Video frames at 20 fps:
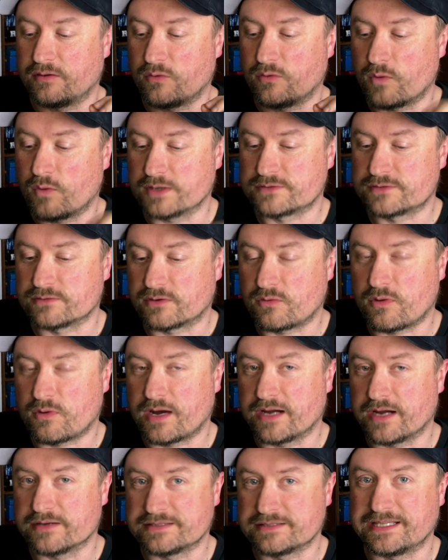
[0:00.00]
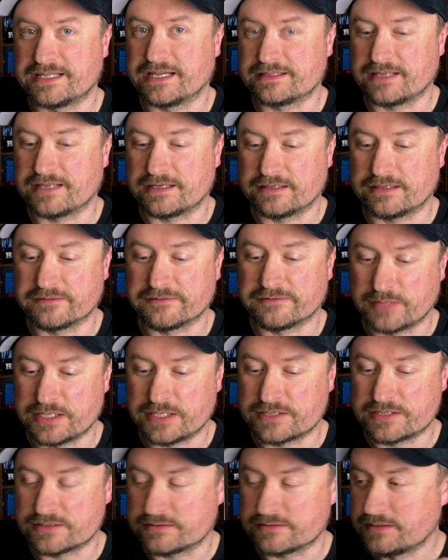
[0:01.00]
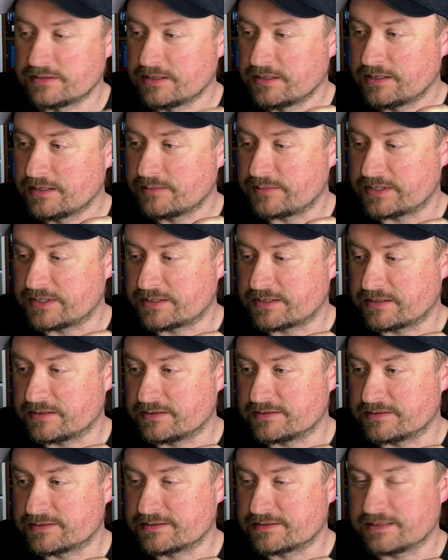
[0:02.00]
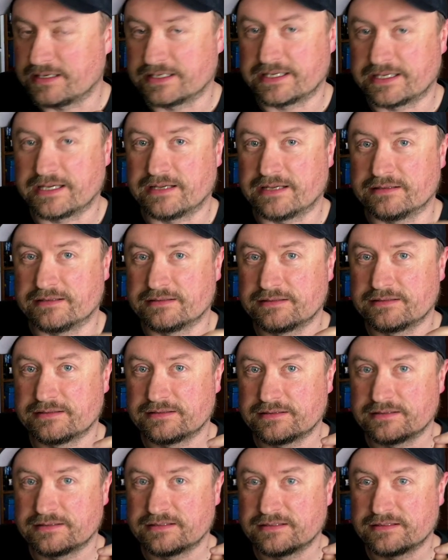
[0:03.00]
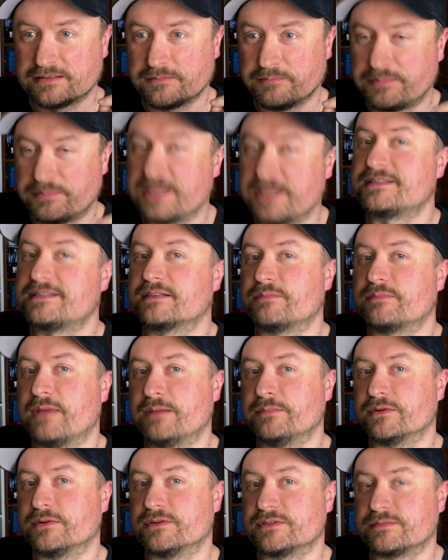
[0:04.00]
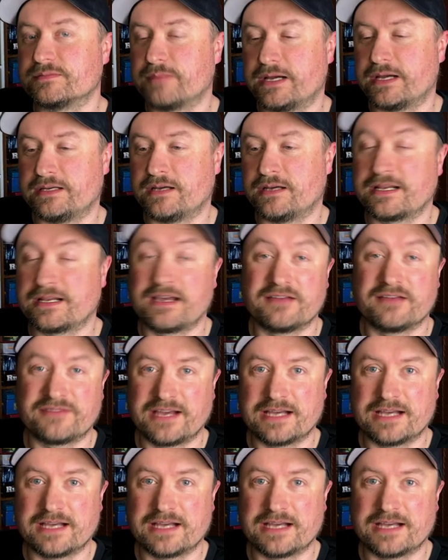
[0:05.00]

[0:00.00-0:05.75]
what's required to get that information. Because, again, basic members might not have